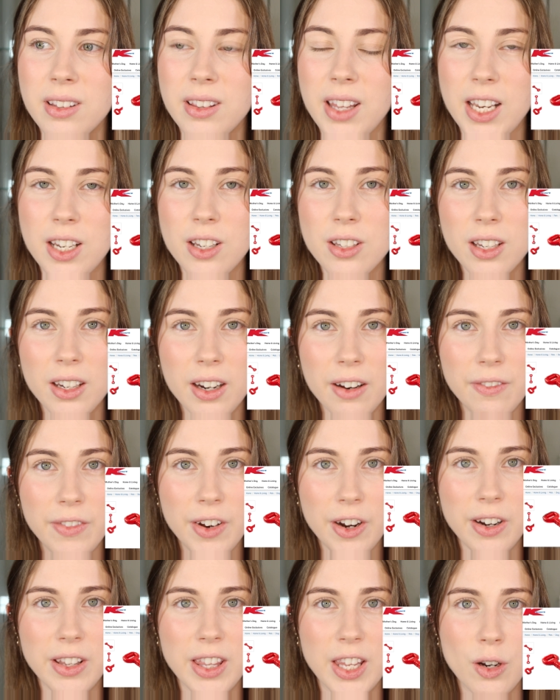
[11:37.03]
They're just like
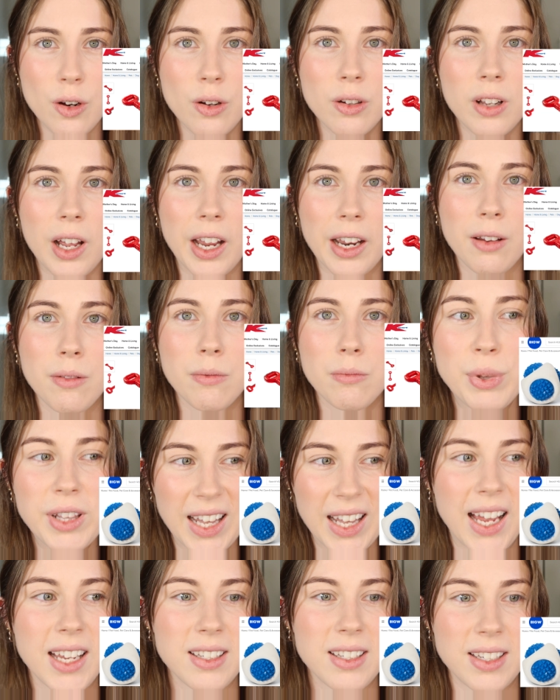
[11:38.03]
they're not like
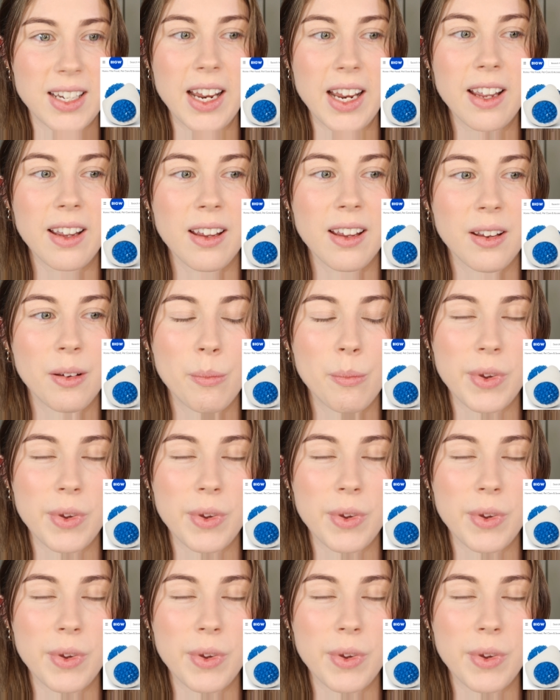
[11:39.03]
plastic,